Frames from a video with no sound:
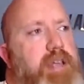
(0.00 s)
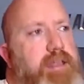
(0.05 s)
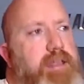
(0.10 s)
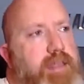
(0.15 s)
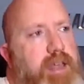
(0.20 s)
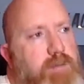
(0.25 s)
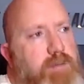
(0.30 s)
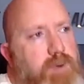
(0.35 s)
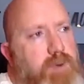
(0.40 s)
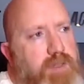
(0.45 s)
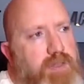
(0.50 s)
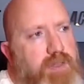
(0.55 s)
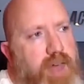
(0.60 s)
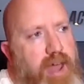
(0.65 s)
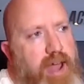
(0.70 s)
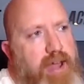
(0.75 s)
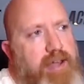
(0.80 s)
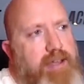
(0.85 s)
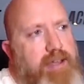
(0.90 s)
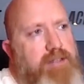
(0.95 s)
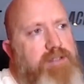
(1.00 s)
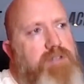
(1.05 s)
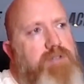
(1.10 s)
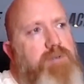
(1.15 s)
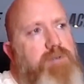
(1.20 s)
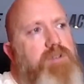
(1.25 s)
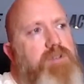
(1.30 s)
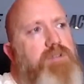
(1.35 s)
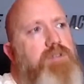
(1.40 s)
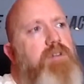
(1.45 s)
And then when that gets
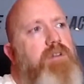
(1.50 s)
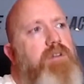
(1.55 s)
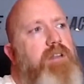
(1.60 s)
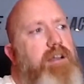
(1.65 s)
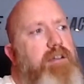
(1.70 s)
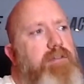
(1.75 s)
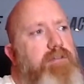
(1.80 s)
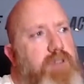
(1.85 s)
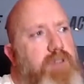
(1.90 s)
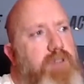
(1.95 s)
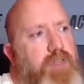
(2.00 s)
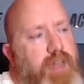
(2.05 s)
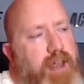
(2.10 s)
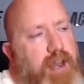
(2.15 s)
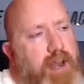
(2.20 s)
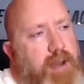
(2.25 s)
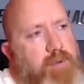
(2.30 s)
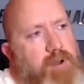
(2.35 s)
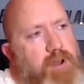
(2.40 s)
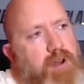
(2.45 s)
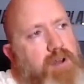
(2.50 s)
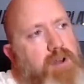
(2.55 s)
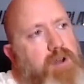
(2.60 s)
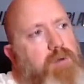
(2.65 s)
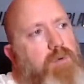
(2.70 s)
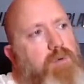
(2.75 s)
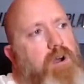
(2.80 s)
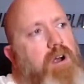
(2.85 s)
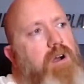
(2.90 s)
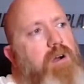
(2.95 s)
to a certain level, then I'm going to
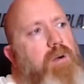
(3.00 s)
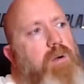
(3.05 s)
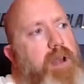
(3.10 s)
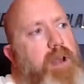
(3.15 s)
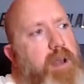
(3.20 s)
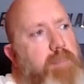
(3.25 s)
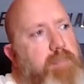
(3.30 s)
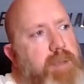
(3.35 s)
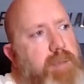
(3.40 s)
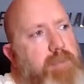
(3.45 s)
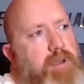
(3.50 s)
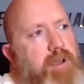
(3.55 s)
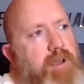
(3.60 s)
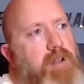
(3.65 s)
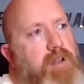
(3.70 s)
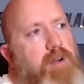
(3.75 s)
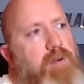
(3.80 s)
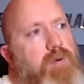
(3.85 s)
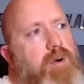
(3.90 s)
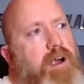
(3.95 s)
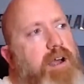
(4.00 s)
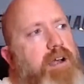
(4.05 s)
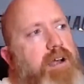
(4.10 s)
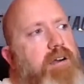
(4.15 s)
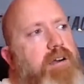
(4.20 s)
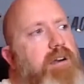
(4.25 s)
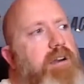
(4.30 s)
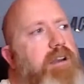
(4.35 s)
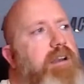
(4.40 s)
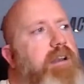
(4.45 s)
grow and maybe I'll acquire.